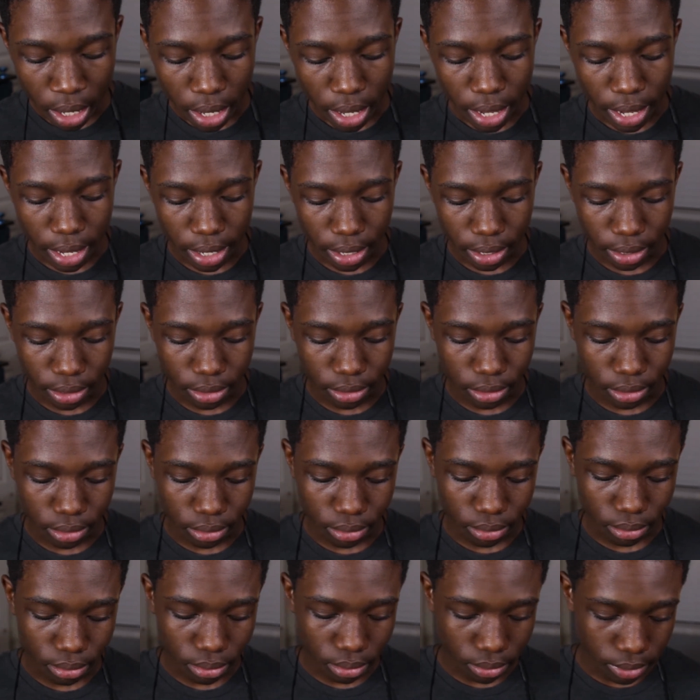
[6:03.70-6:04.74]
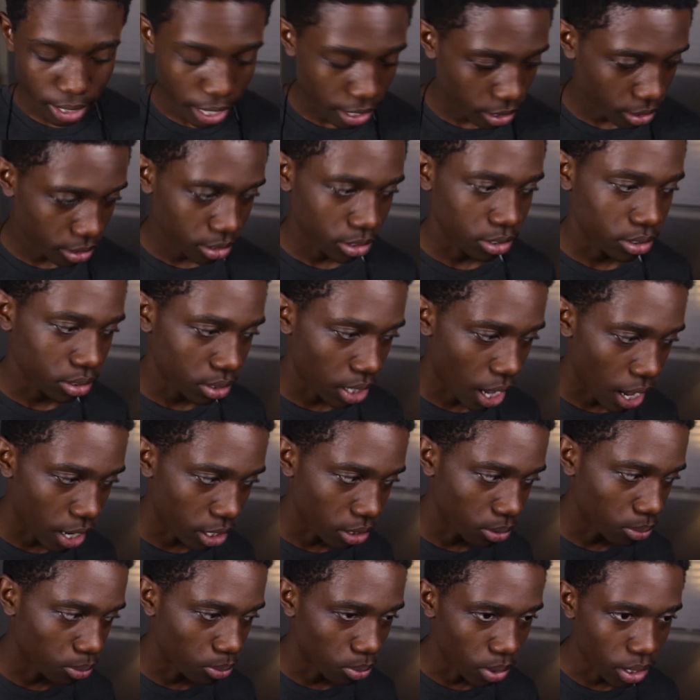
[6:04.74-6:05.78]
and that is kind
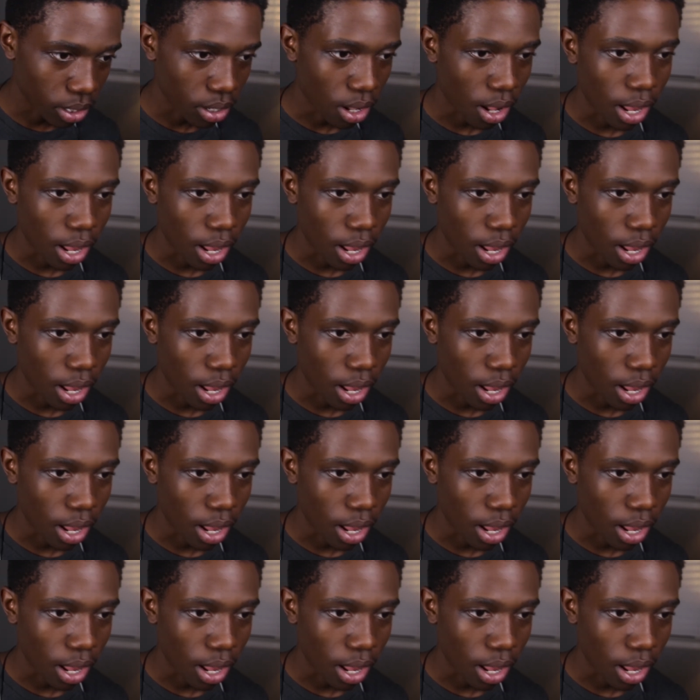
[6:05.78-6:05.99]
of what